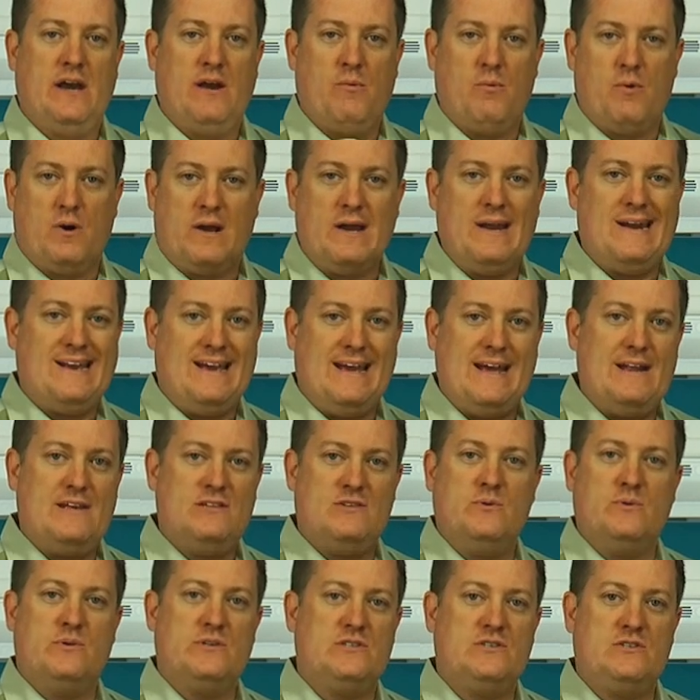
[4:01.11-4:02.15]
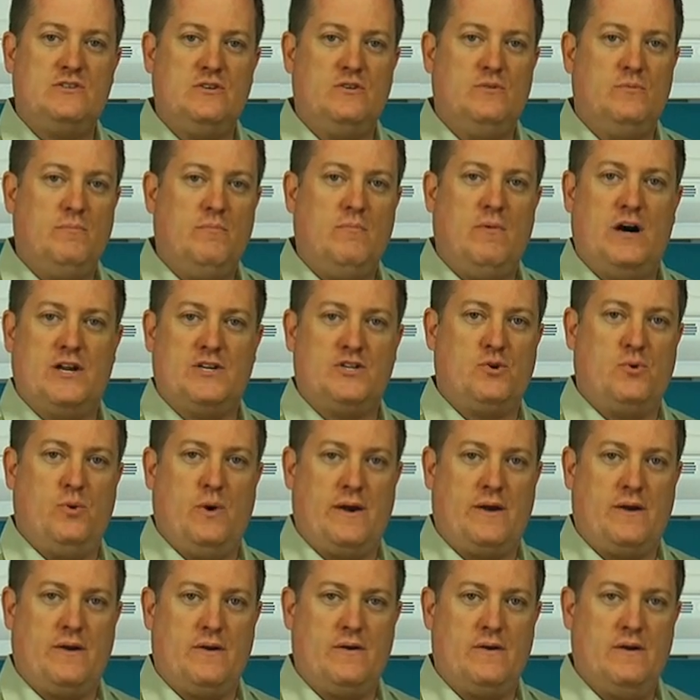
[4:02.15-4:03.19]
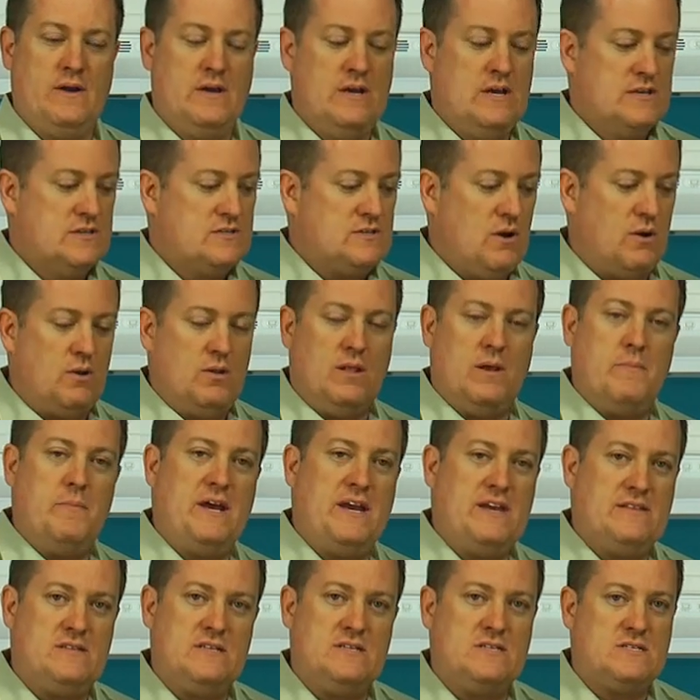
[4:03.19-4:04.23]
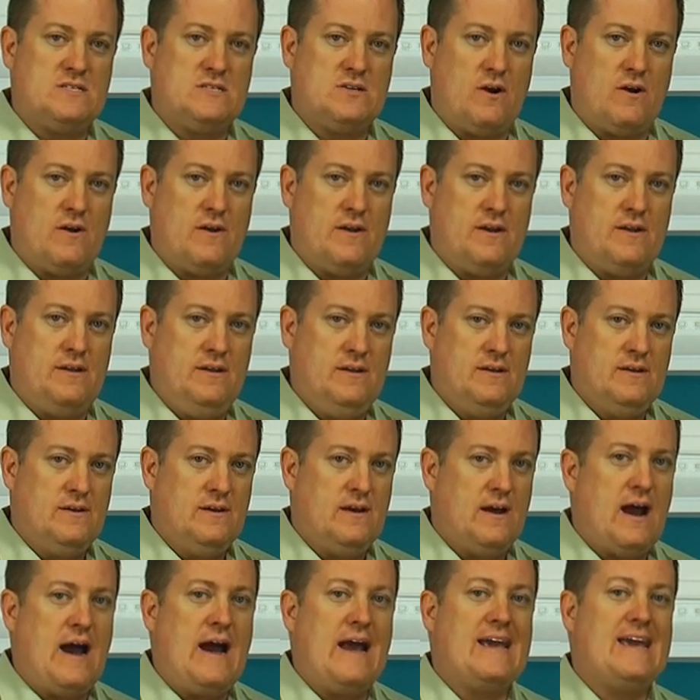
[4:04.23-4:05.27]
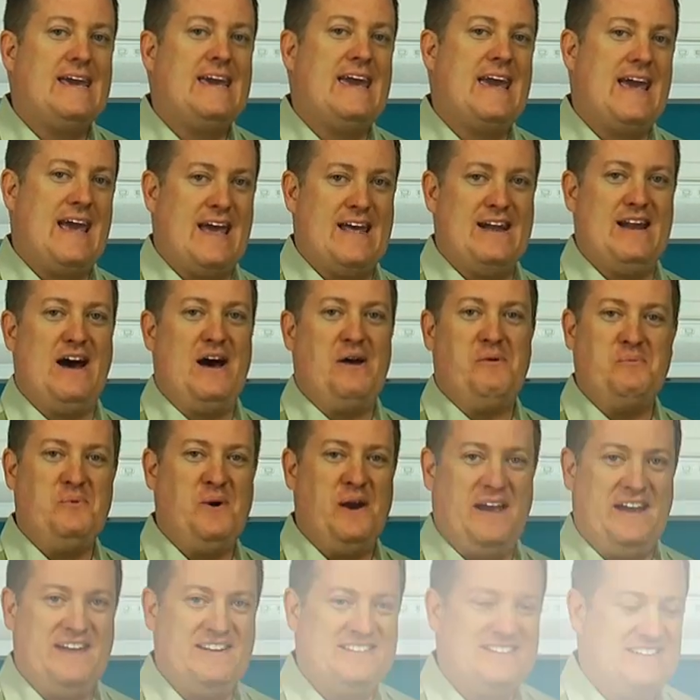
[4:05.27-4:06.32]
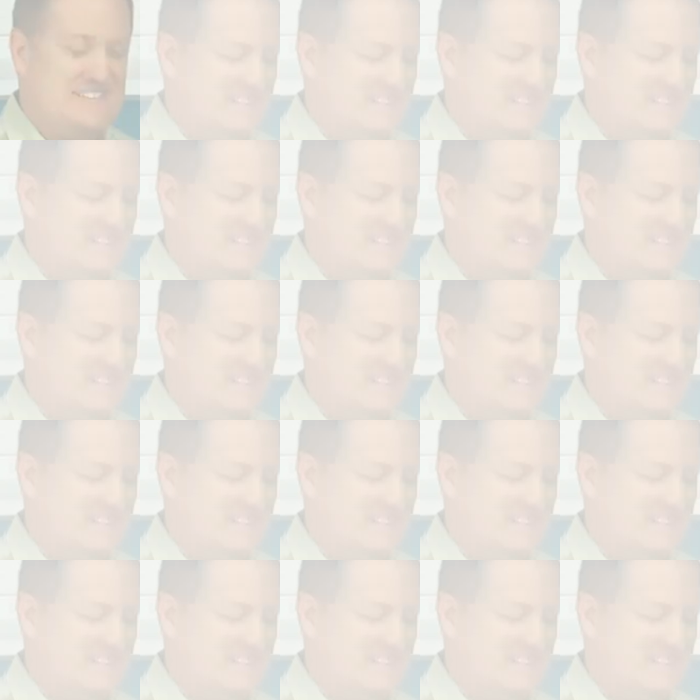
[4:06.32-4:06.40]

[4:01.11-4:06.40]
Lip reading: We're gonna get it to a stew much quicker. So let me get this started. I cannot wait.